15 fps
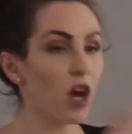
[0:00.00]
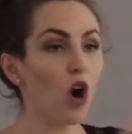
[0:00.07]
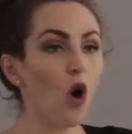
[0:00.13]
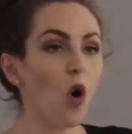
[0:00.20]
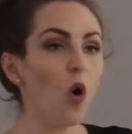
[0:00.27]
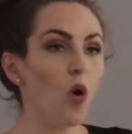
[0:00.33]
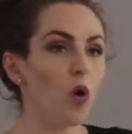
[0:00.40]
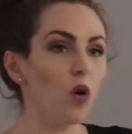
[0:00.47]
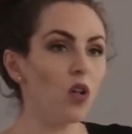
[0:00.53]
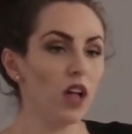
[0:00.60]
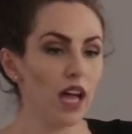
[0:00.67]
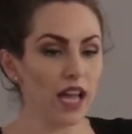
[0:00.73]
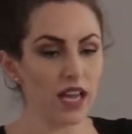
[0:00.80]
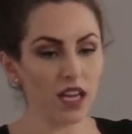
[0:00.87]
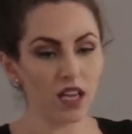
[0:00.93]
hole
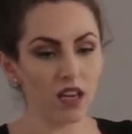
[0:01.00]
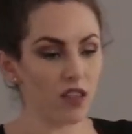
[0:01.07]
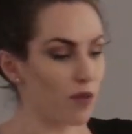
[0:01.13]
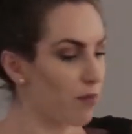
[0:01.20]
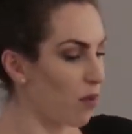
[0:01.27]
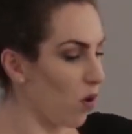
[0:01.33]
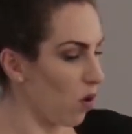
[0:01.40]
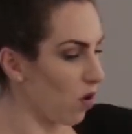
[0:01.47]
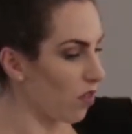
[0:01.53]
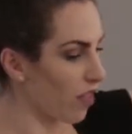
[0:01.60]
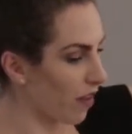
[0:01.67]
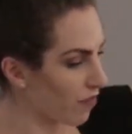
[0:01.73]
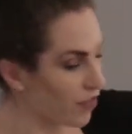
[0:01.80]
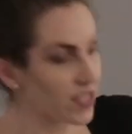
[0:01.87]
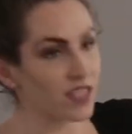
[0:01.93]
in the pole
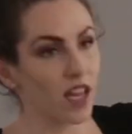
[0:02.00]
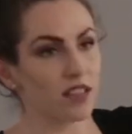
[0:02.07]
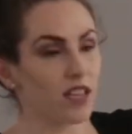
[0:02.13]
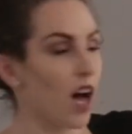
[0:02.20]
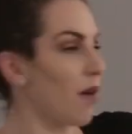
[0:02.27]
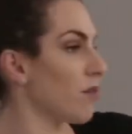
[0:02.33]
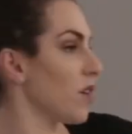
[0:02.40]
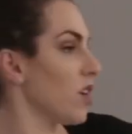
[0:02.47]
that fits on top.